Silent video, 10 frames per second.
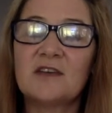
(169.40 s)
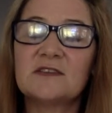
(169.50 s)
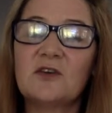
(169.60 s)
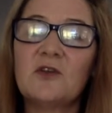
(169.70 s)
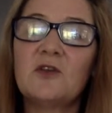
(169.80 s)

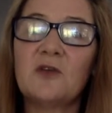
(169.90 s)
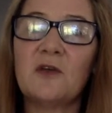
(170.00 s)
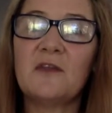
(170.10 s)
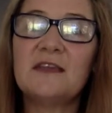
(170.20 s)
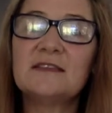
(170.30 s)
So,
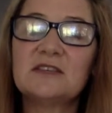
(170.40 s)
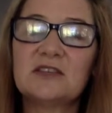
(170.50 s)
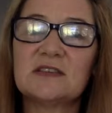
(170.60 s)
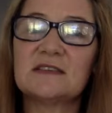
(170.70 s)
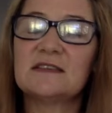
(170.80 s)

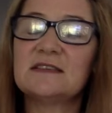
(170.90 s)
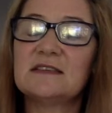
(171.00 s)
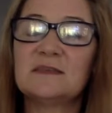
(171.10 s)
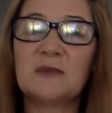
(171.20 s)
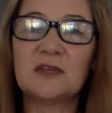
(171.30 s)
this
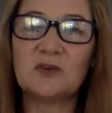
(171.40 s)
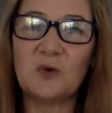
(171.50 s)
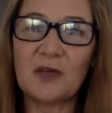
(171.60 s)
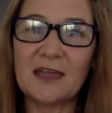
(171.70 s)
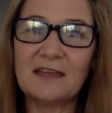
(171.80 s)
is me
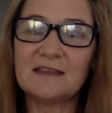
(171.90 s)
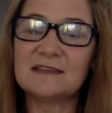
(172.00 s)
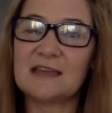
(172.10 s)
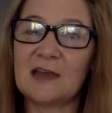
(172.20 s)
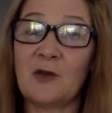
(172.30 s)
talking. This
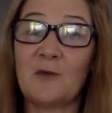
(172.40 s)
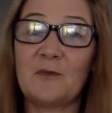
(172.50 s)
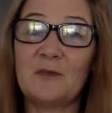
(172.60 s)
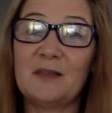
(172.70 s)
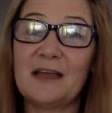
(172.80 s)
cannot
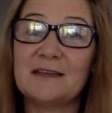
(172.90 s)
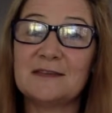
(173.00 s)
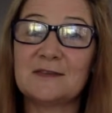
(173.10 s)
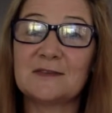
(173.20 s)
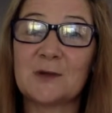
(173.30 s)
replace
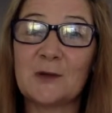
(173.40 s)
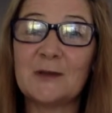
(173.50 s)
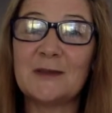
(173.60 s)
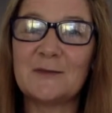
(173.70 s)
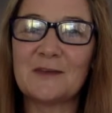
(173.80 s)
your
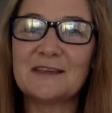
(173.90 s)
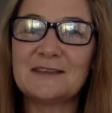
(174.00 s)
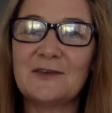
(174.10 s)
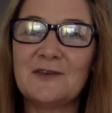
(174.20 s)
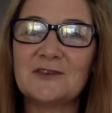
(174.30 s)
scholarly
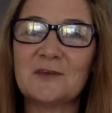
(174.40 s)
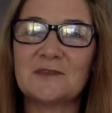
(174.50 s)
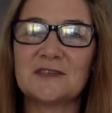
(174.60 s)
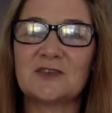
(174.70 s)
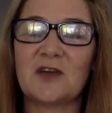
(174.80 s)
research. I'm
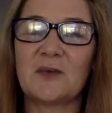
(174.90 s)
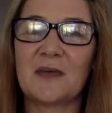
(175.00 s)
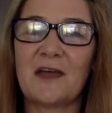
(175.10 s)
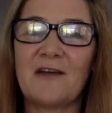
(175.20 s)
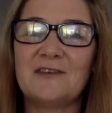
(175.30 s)
just trying to
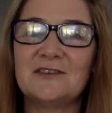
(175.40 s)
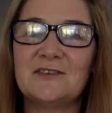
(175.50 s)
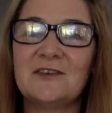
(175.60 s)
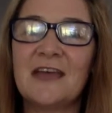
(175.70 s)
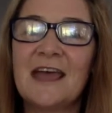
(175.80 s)
encourage
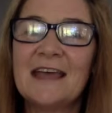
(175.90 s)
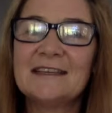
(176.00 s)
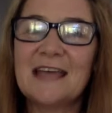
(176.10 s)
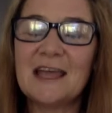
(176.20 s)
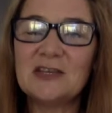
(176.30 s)
you
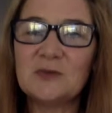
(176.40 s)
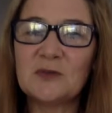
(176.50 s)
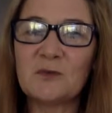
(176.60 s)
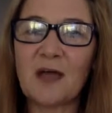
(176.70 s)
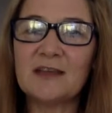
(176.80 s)
to head you in
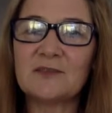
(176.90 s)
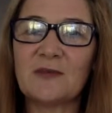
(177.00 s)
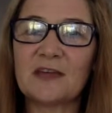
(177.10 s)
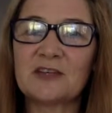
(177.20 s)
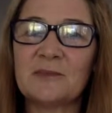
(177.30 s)
the right
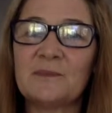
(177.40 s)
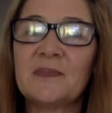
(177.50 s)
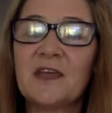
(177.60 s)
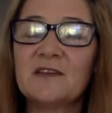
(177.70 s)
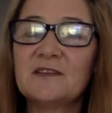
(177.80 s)
direction.
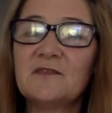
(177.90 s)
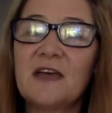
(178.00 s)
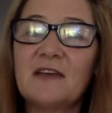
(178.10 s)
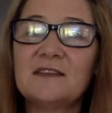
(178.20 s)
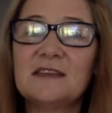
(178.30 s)
So if
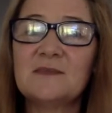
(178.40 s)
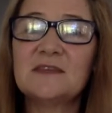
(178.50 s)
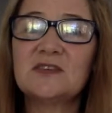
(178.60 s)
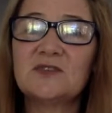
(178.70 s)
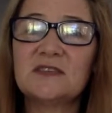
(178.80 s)
that seems
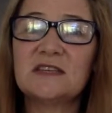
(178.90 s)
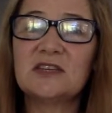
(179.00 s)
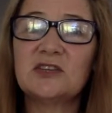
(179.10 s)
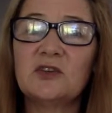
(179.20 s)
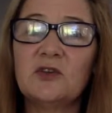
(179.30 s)
interesting
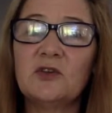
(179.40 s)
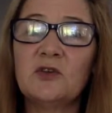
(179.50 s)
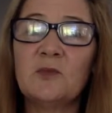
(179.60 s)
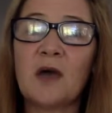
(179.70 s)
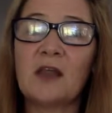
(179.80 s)
to you,
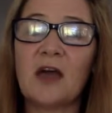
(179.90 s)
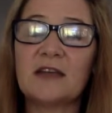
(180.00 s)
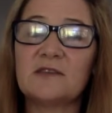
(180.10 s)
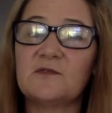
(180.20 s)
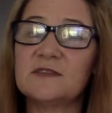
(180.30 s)
you might
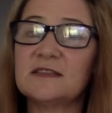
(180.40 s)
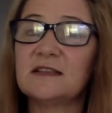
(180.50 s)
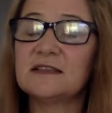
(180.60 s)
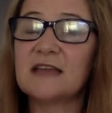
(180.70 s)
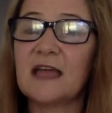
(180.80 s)
like to
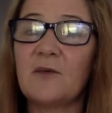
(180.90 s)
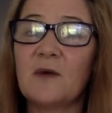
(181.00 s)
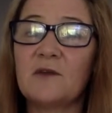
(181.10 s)
facilitate one